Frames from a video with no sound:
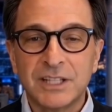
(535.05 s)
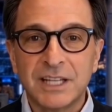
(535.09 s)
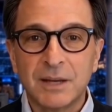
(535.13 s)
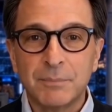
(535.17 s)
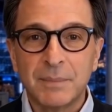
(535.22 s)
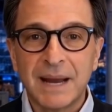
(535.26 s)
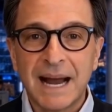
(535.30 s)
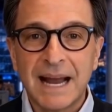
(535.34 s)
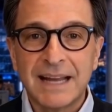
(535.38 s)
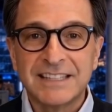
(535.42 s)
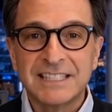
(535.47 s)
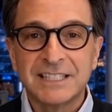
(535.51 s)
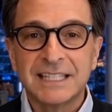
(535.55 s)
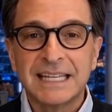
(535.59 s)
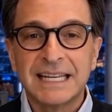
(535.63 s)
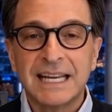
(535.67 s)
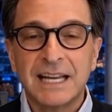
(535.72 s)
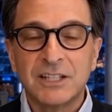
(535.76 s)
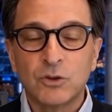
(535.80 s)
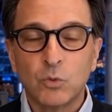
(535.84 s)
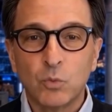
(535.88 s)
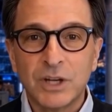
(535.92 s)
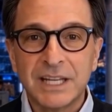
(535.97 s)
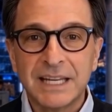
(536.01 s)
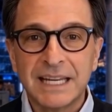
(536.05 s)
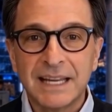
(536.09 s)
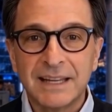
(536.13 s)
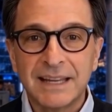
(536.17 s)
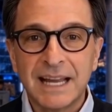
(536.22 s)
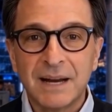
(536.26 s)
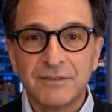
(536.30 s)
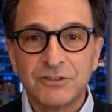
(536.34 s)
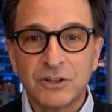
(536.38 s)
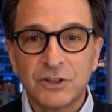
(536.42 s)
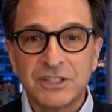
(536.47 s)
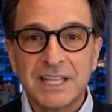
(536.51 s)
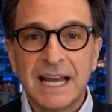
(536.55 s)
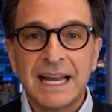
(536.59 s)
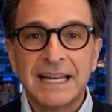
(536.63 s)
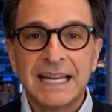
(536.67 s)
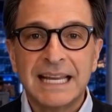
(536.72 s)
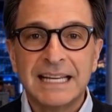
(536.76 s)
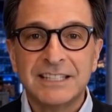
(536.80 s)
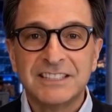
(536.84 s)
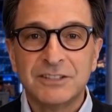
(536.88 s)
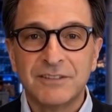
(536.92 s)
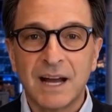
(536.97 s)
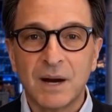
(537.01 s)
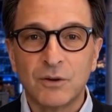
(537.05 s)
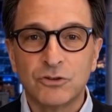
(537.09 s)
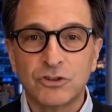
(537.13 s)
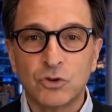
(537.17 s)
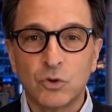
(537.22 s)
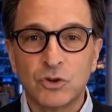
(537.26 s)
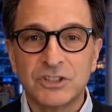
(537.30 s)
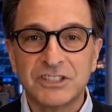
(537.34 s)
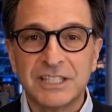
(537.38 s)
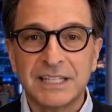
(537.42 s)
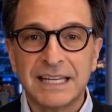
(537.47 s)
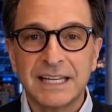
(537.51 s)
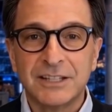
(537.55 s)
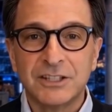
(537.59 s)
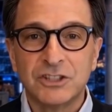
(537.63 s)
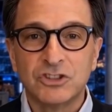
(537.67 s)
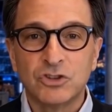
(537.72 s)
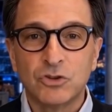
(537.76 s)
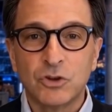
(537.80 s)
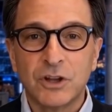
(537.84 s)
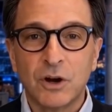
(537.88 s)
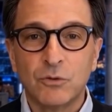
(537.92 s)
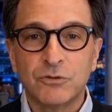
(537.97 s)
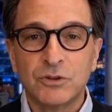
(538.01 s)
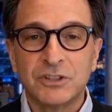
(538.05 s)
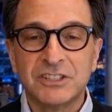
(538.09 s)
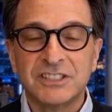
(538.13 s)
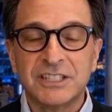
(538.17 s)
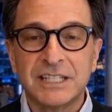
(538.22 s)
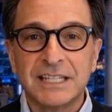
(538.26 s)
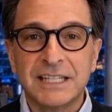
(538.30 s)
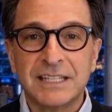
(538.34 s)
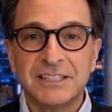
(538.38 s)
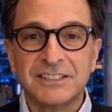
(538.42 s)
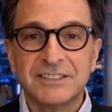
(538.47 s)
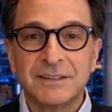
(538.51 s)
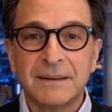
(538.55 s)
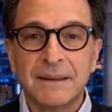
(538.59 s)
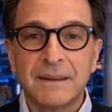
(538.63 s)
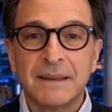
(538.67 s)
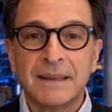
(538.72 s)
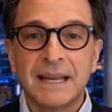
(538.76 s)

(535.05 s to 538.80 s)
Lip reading: capacity has weakened after decades of outsourcing industry overseas.